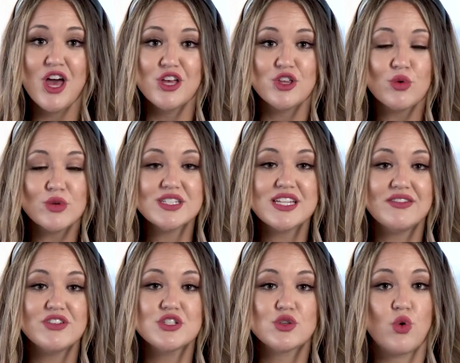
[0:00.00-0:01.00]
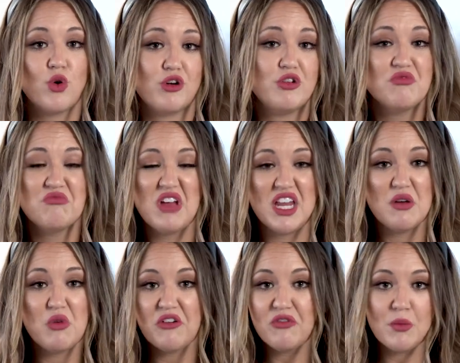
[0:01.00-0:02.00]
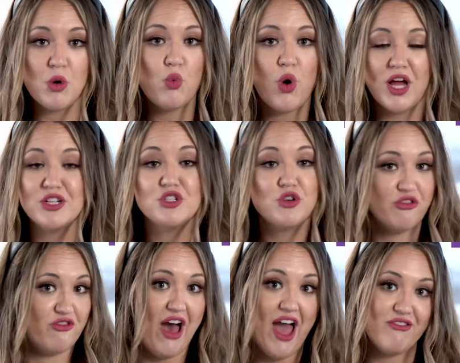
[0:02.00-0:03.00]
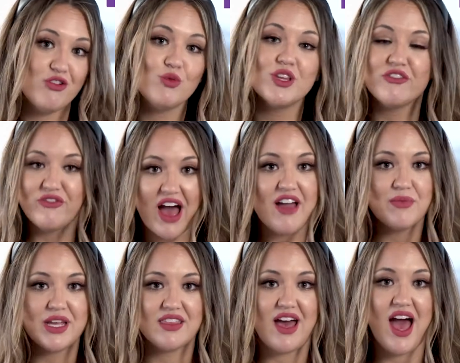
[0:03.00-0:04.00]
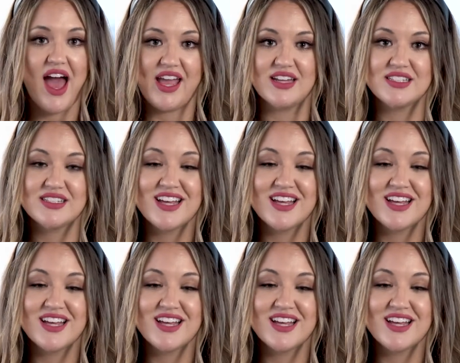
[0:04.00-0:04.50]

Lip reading: you'll receive a score anywhere from a 1 to a 5, with a 5 being the highest.